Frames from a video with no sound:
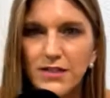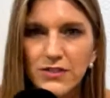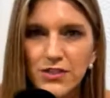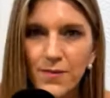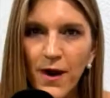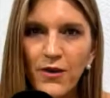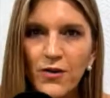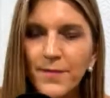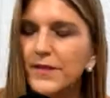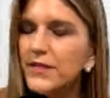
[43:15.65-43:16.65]
tomorrow
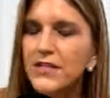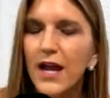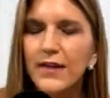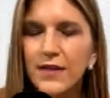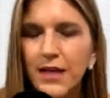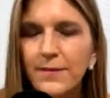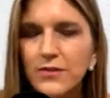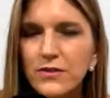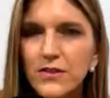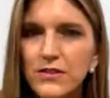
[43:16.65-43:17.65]
I think I'm going to
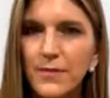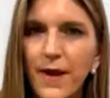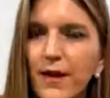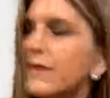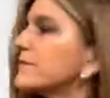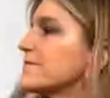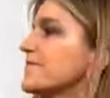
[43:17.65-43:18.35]
do this tomorrow.